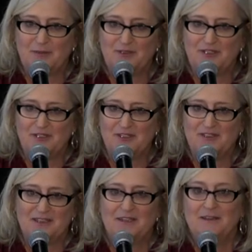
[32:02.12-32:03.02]
people to
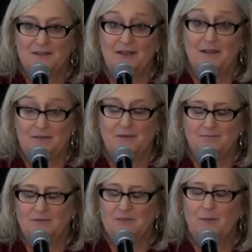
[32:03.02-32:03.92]
just,
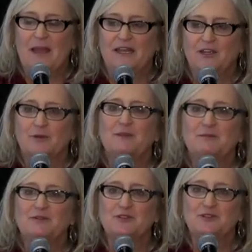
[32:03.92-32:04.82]
depending on
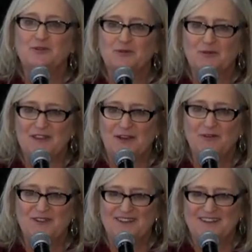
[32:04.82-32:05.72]
people to do it
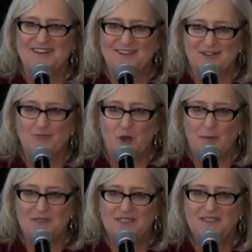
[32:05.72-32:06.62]
without
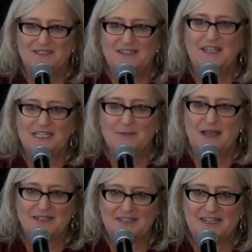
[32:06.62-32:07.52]
prompting. It gets
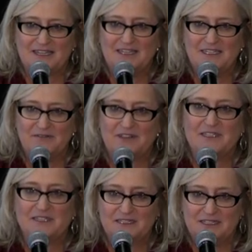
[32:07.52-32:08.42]
back to that need to
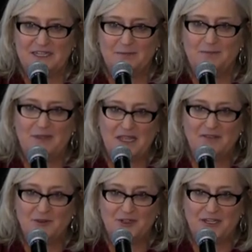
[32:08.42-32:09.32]
facilitate
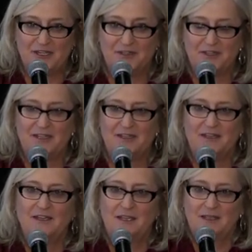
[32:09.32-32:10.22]
behavior change.
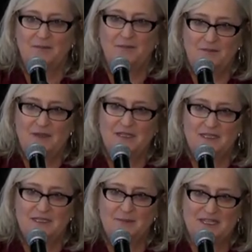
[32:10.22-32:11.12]
It
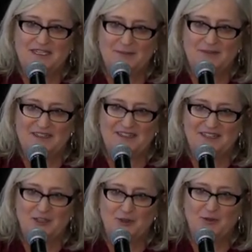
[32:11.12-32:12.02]
needs to be something
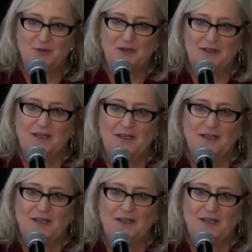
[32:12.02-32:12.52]
that you